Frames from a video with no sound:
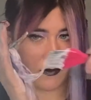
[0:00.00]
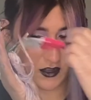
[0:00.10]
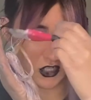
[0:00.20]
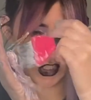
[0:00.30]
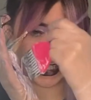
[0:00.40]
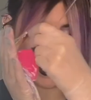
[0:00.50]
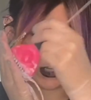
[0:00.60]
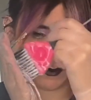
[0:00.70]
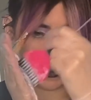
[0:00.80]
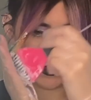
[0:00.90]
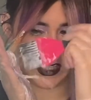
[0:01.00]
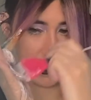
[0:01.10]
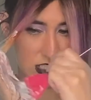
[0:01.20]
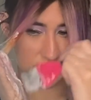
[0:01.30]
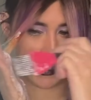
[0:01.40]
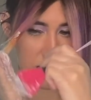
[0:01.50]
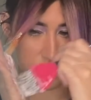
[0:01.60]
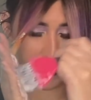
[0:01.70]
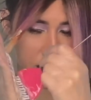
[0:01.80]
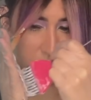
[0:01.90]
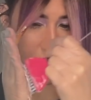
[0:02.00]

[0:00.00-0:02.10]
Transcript: first because I want this to sit on